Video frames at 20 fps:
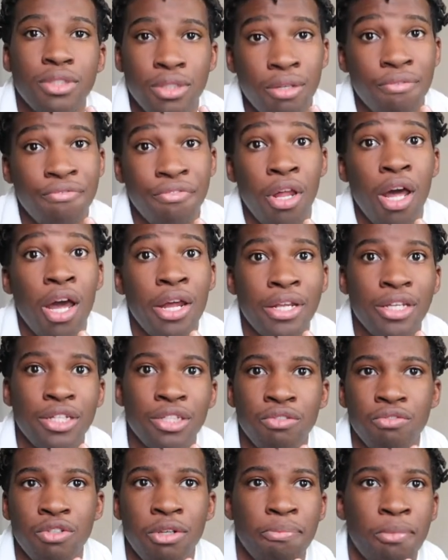flawed
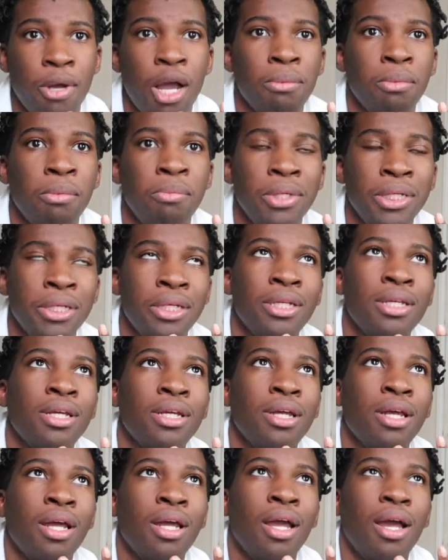history probably.
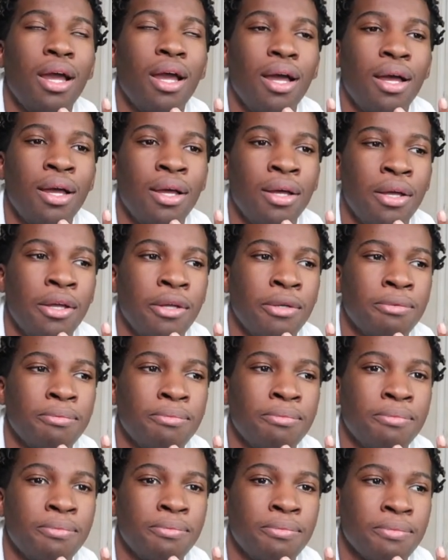
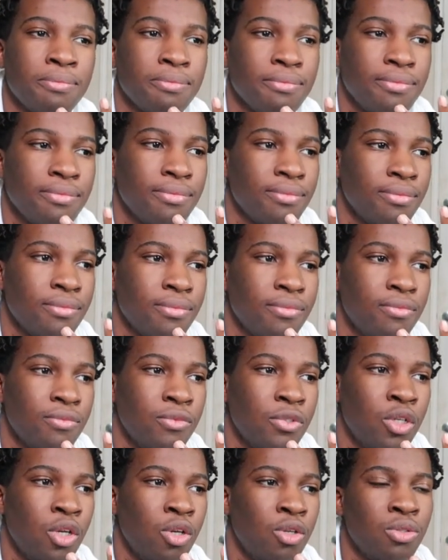You
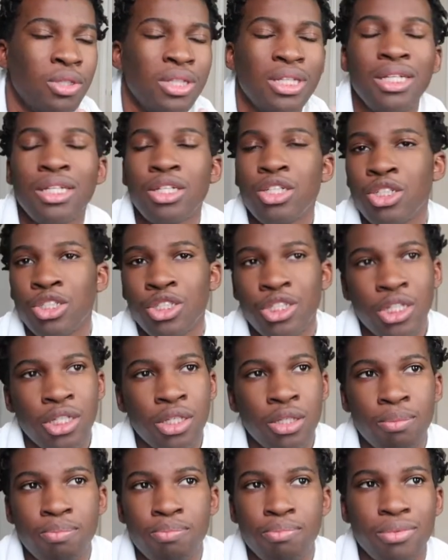know,
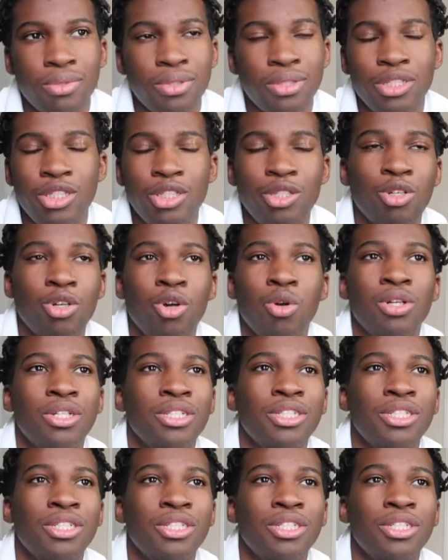leadership, you'll go to